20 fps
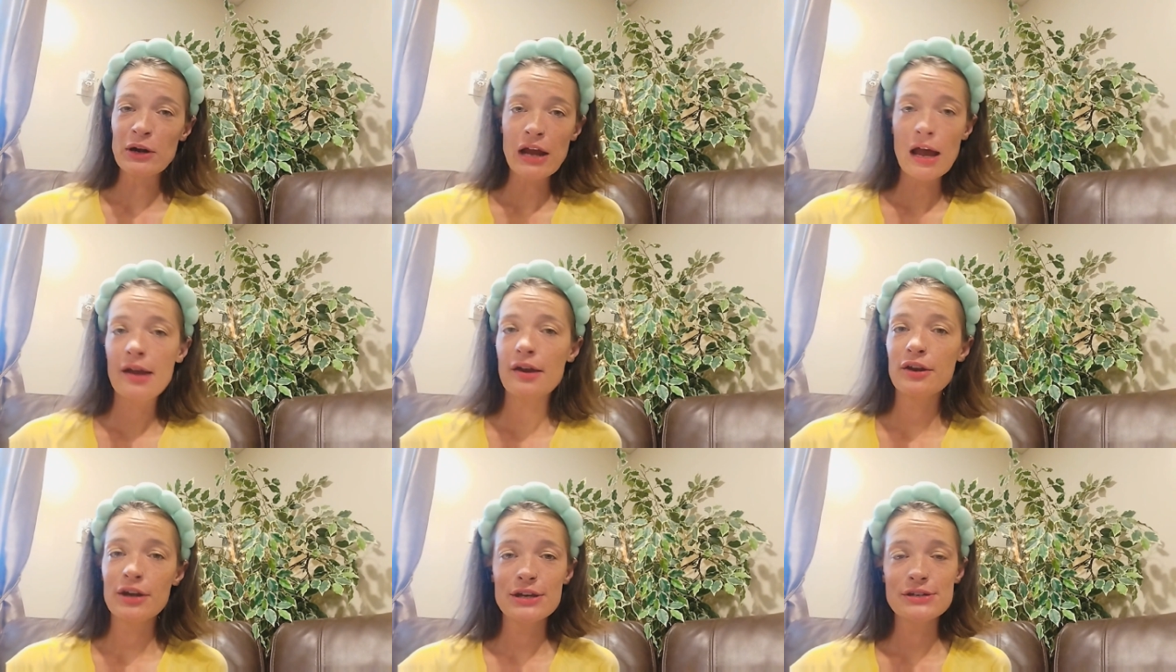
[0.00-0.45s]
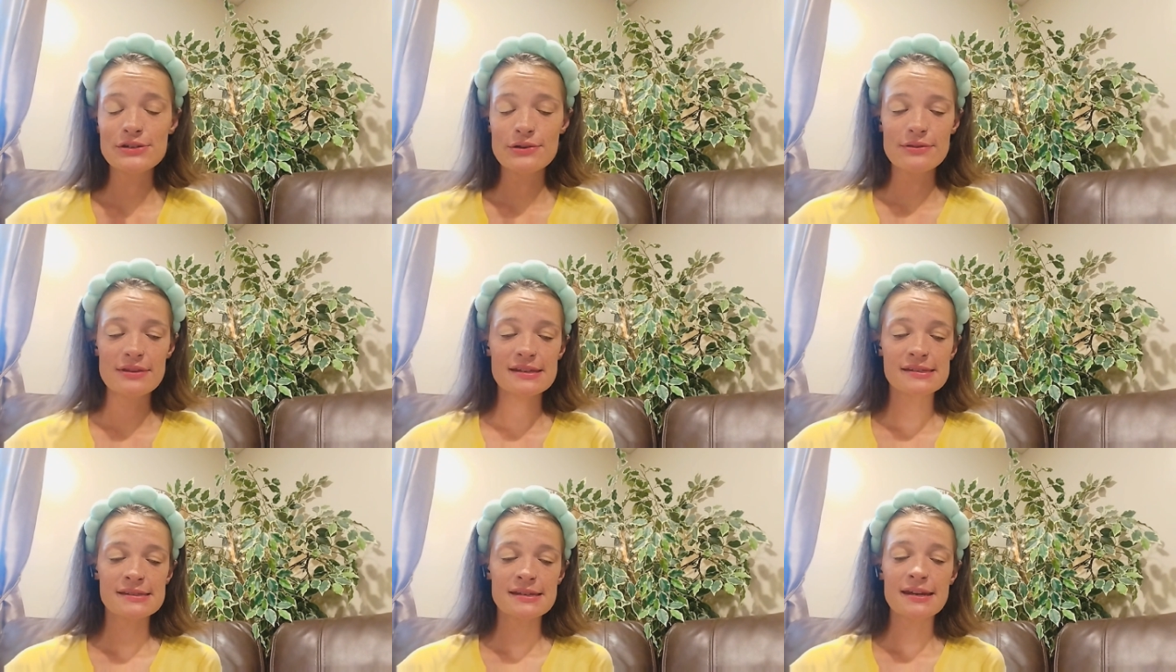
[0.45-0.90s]
we're not going to
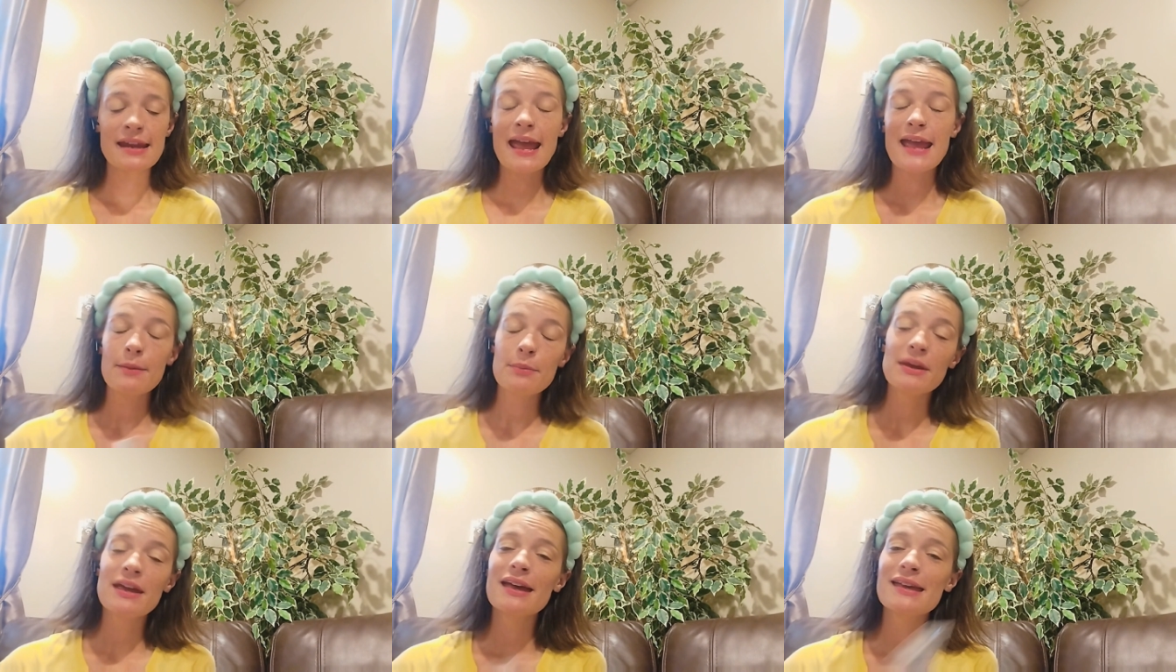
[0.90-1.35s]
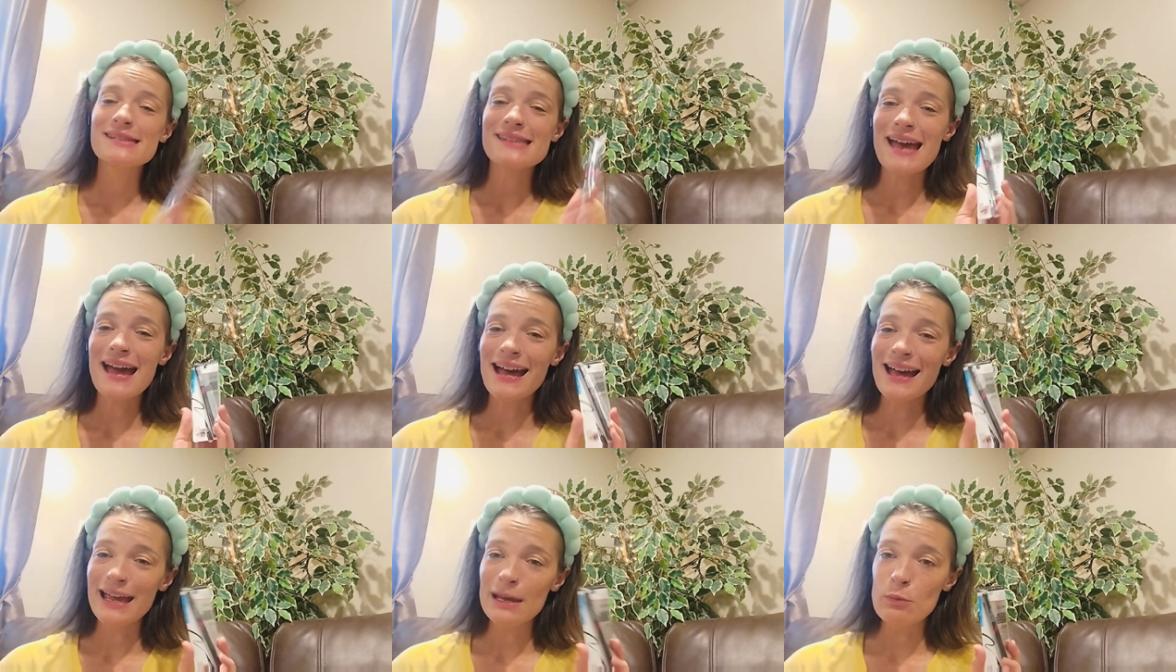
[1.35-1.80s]
do this today
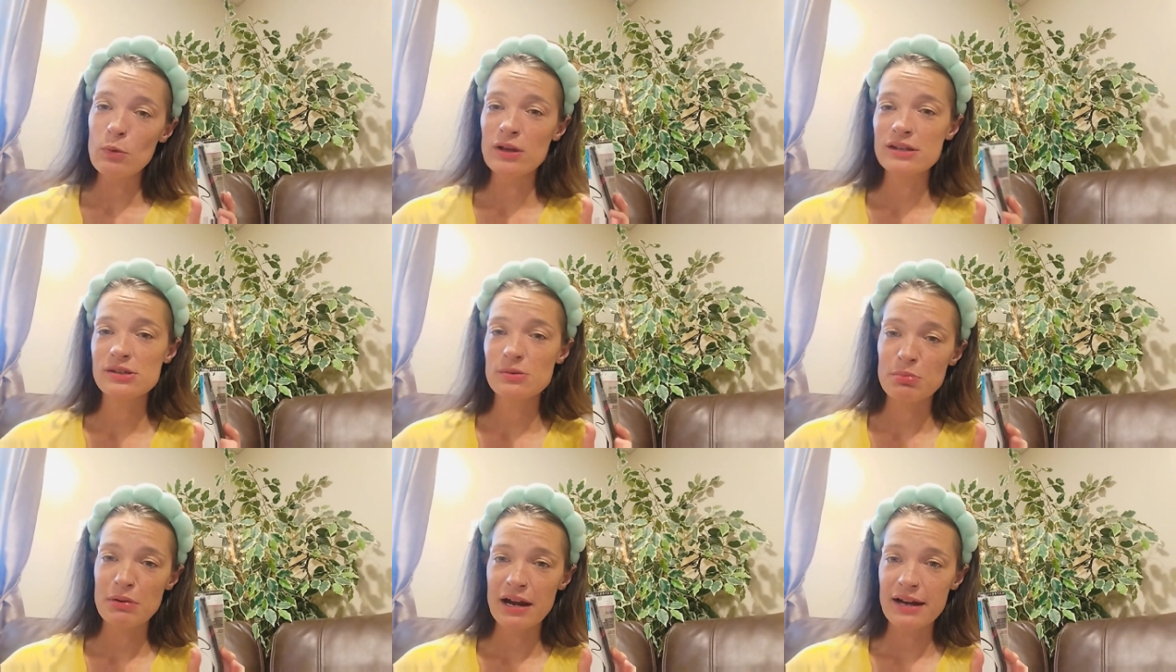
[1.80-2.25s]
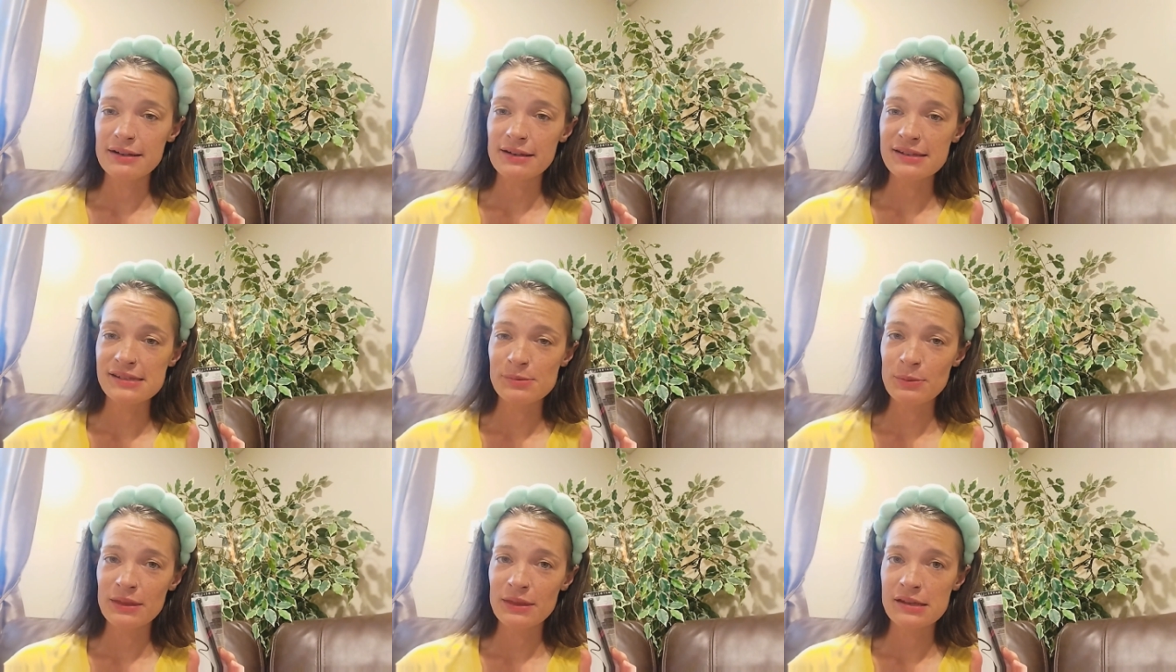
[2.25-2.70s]
because I want to
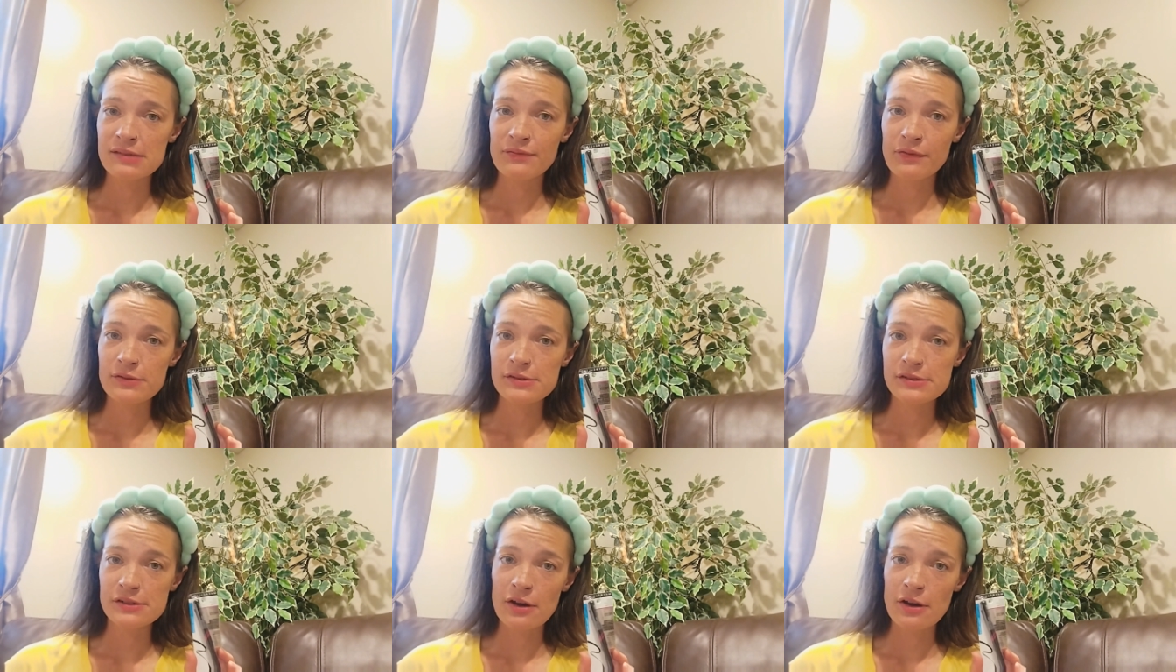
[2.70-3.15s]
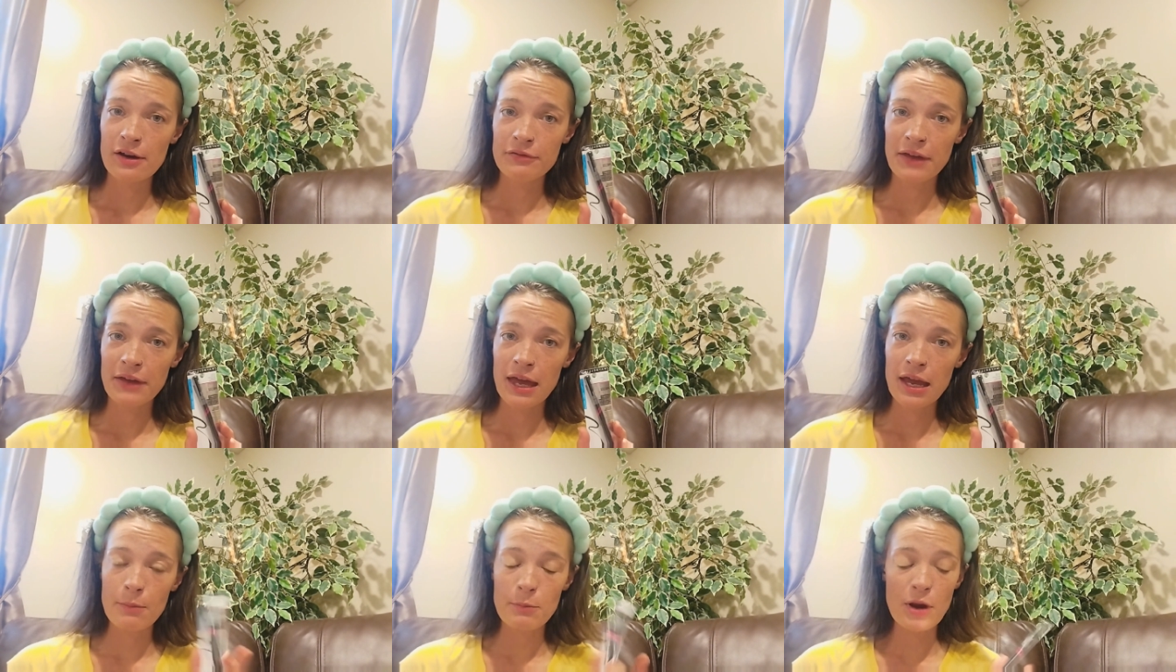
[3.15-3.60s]
practice with this
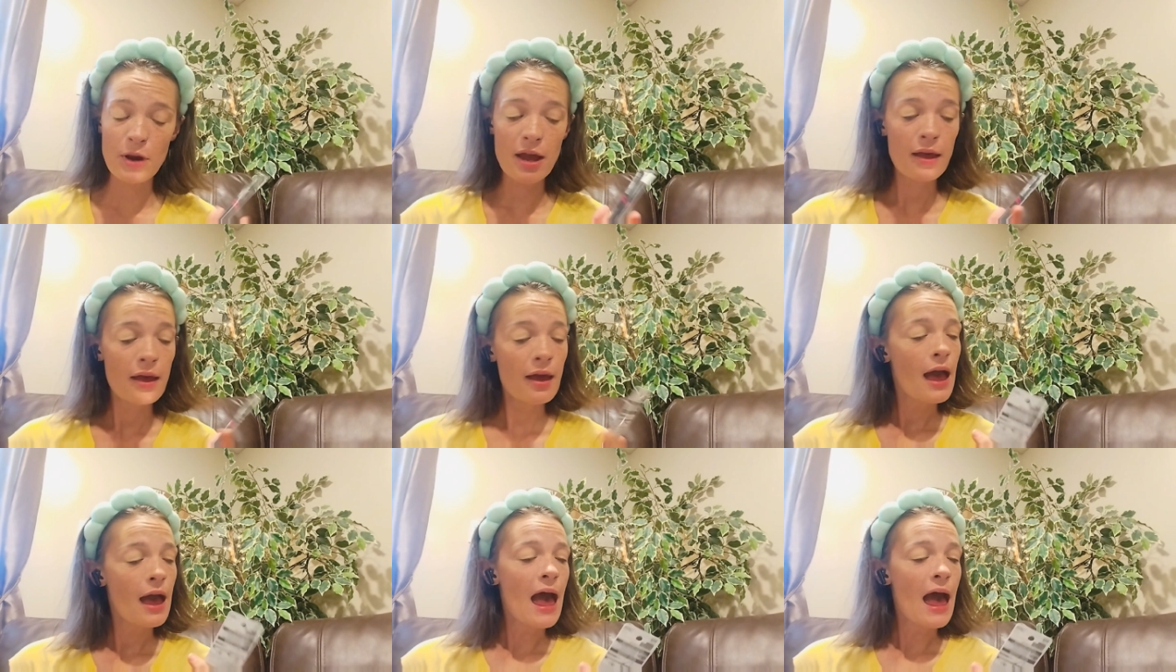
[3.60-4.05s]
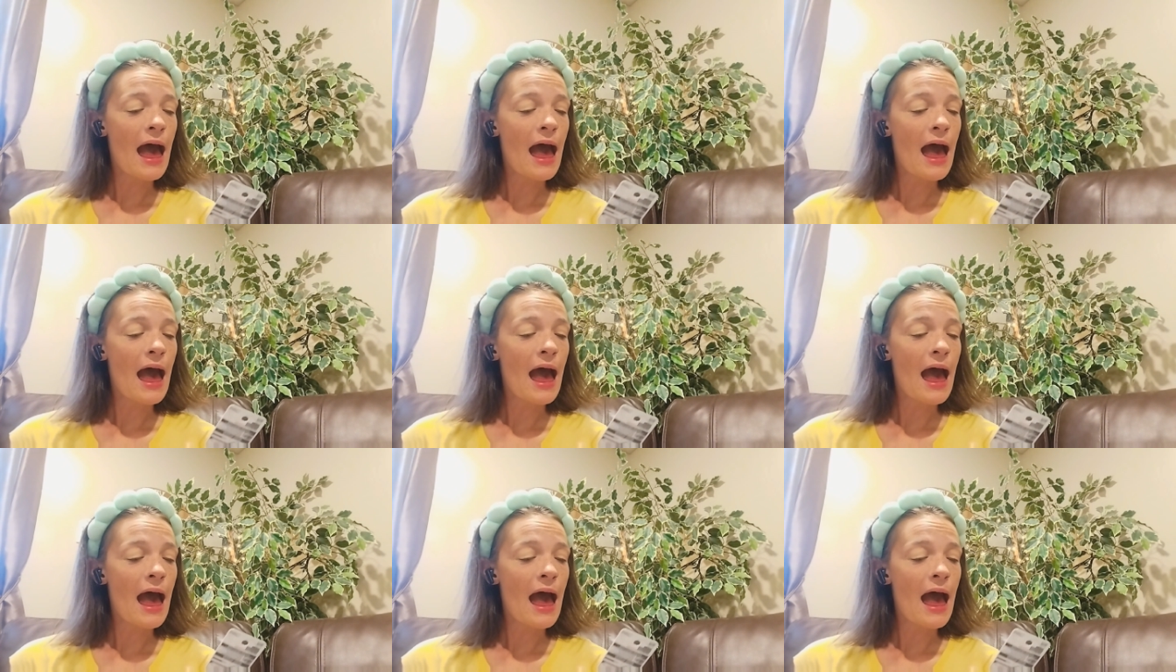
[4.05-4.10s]
off camera.